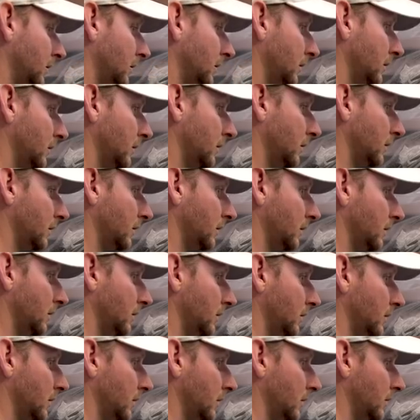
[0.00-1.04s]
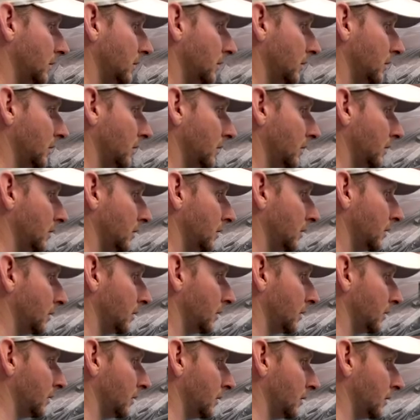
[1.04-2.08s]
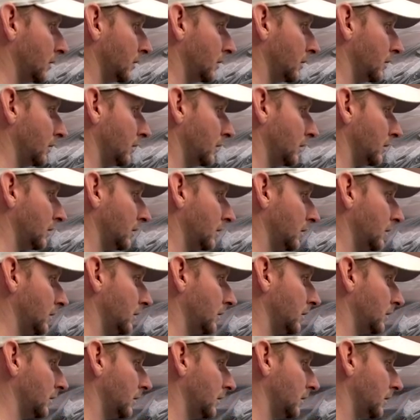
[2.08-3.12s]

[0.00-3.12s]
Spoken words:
(no one is talking)